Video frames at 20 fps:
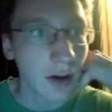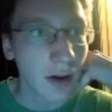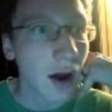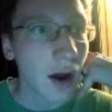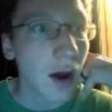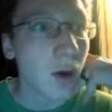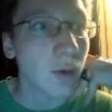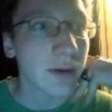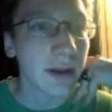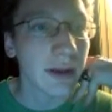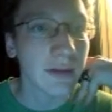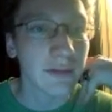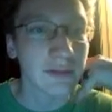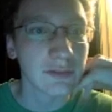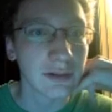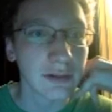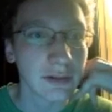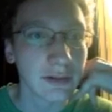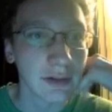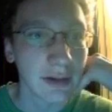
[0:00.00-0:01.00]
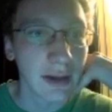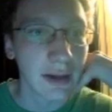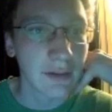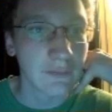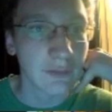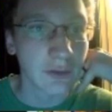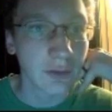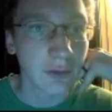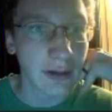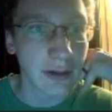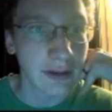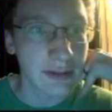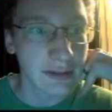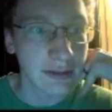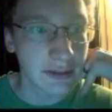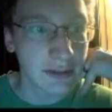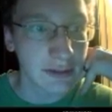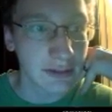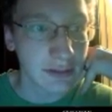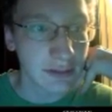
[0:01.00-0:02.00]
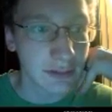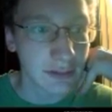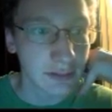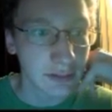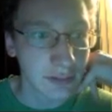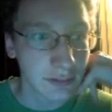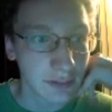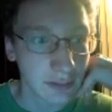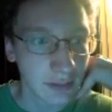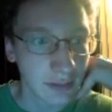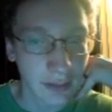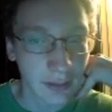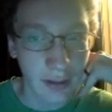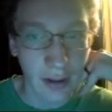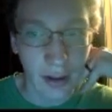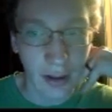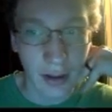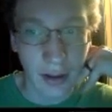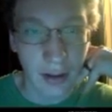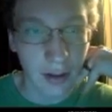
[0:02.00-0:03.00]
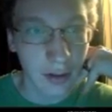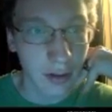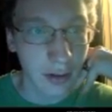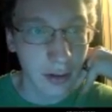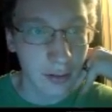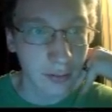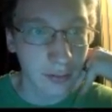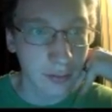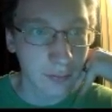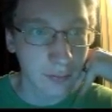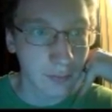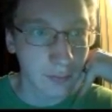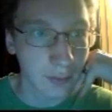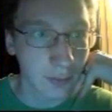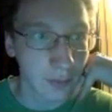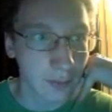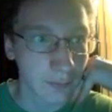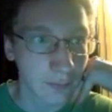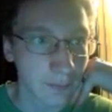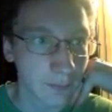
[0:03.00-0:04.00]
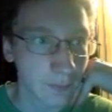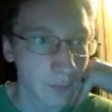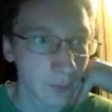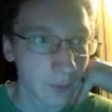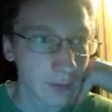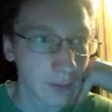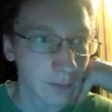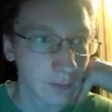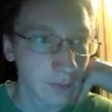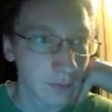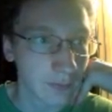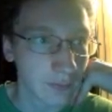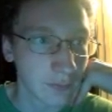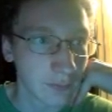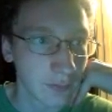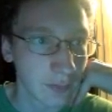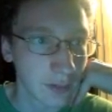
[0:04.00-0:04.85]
Oh yeah, that's right. You can have credits. Hold on, wait.